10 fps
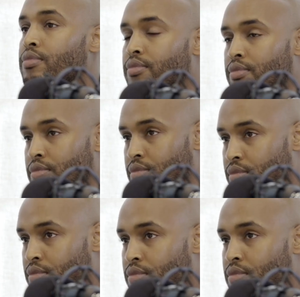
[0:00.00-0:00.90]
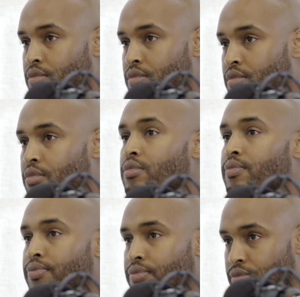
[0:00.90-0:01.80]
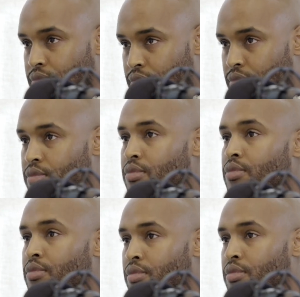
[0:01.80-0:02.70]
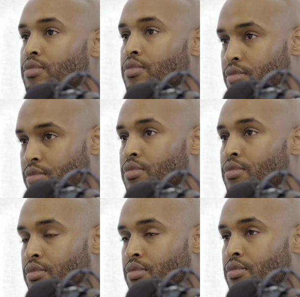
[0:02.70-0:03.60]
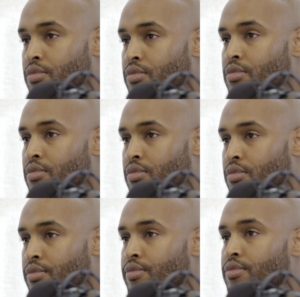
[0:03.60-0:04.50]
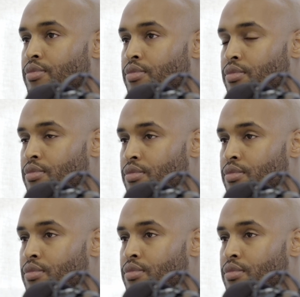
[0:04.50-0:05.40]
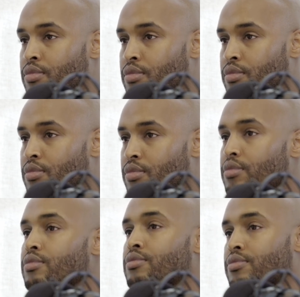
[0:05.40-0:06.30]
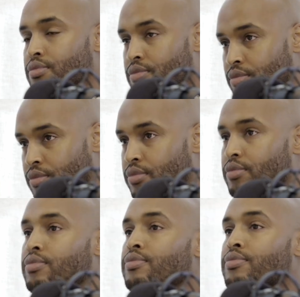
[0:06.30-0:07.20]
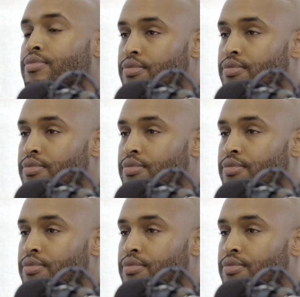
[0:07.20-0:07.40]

So that's at the core of it. Another part that is also, as I've already mentioned, is that we've shifted